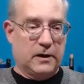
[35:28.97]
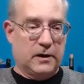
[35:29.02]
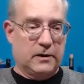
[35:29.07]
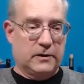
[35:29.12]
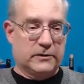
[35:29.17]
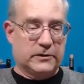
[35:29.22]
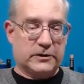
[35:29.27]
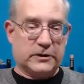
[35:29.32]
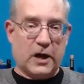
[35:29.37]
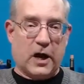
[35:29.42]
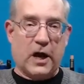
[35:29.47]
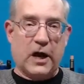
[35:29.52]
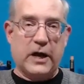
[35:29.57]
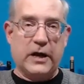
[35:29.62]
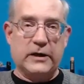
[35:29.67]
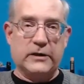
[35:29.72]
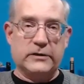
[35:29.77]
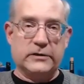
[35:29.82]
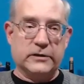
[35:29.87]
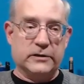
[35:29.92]

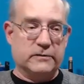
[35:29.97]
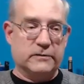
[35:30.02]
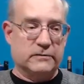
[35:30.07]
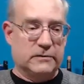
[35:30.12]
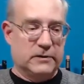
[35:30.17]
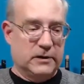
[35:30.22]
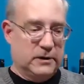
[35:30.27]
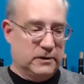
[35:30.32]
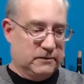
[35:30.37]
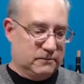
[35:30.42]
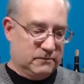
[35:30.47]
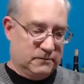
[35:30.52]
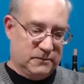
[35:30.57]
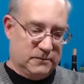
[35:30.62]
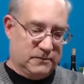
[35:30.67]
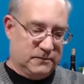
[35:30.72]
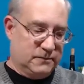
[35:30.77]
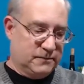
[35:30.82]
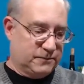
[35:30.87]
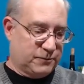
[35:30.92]
signs and
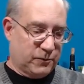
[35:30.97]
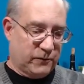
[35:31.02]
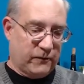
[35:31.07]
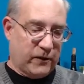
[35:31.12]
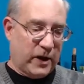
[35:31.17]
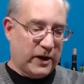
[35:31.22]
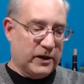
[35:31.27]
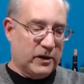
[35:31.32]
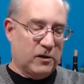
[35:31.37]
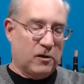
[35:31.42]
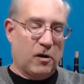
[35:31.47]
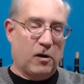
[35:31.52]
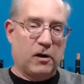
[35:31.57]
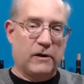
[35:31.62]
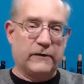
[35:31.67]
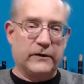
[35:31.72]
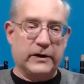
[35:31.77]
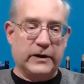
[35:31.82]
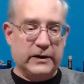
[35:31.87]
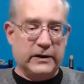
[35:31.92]
provided all
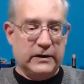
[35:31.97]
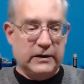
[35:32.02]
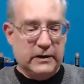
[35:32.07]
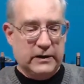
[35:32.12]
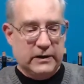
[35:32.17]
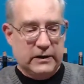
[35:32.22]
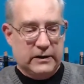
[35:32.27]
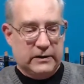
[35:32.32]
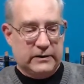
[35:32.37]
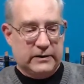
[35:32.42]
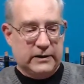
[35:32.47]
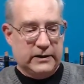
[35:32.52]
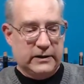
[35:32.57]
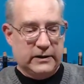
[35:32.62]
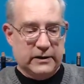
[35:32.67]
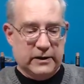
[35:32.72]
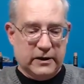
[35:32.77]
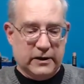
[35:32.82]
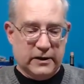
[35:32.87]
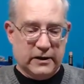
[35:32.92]
of the
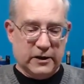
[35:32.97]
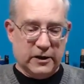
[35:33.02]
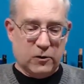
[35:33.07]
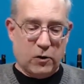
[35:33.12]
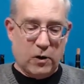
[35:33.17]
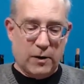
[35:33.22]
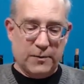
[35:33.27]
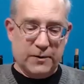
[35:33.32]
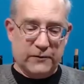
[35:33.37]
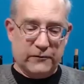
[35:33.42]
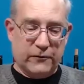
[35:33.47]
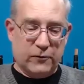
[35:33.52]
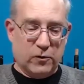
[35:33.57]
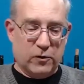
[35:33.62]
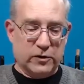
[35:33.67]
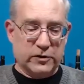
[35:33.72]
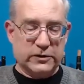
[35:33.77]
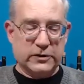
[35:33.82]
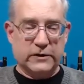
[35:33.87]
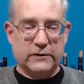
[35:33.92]
equipment
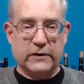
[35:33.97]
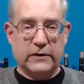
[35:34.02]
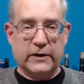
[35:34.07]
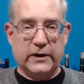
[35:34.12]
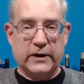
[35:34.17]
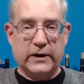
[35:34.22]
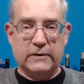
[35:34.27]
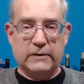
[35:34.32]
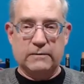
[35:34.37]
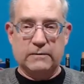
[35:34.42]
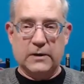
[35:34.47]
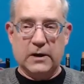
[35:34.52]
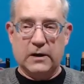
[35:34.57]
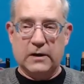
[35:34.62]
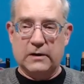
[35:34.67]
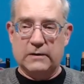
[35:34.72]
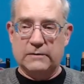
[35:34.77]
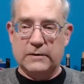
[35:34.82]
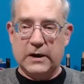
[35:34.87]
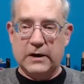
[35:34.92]
for us and everything.
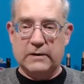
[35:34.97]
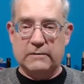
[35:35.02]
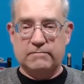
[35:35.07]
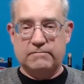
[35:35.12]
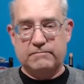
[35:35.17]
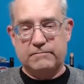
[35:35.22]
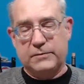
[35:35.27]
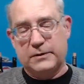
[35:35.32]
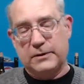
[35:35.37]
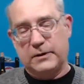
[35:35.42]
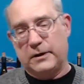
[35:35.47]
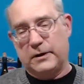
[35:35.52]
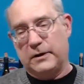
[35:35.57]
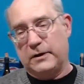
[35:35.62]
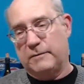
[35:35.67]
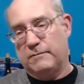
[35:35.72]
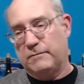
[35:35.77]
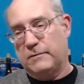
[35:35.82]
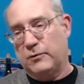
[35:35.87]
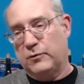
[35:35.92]
Then
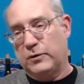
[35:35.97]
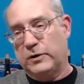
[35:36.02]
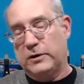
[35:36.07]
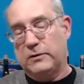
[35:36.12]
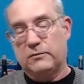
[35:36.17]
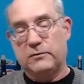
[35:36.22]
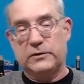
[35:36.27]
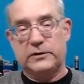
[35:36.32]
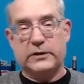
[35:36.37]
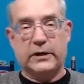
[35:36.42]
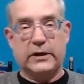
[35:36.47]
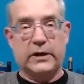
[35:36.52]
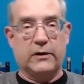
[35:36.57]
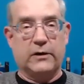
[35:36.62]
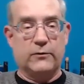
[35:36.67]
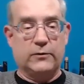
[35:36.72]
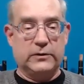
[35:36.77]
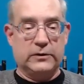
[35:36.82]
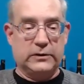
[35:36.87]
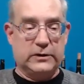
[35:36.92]
we sat down
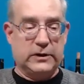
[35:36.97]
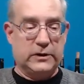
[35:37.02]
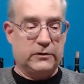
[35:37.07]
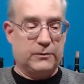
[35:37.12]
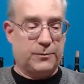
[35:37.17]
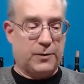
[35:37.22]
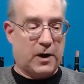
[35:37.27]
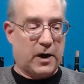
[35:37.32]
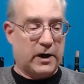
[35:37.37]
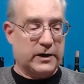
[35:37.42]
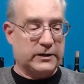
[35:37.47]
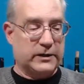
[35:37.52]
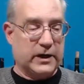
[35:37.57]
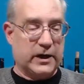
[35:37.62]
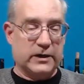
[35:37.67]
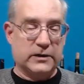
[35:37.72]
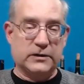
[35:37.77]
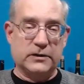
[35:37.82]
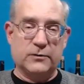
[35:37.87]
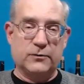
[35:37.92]
and we did the
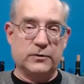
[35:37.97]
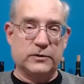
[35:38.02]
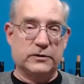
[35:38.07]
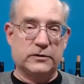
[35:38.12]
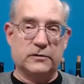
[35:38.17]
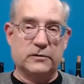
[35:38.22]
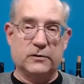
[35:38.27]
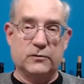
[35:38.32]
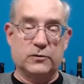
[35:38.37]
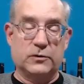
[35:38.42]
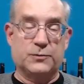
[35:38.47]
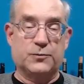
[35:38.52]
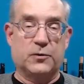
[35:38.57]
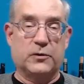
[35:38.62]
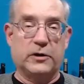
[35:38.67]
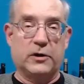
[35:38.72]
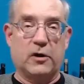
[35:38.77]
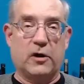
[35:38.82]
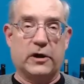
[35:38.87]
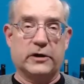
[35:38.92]
podcast. It was
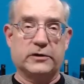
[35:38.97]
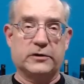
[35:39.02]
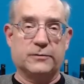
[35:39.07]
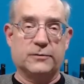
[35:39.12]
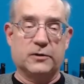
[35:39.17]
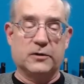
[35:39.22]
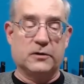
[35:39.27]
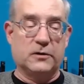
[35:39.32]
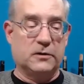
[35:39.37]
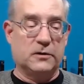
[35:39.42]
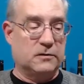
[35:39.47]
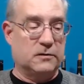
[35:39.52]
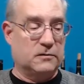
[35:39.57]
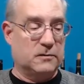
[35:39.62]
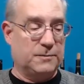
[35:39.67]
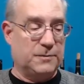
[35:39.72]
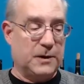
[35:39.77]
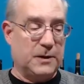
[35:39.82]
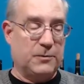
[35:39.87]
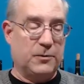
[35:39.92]
pretty awesome.
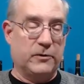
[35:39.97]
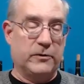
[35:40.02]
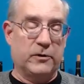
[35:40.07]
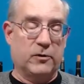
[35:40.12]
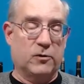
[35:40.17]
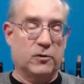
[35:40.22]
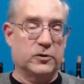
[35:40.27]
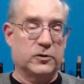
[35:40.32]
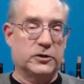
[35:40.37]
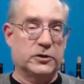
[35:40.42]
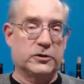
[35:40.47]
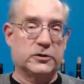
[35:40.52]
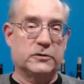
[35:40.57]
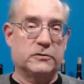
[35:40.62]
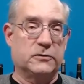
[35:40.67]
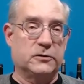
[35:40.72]
The people there were just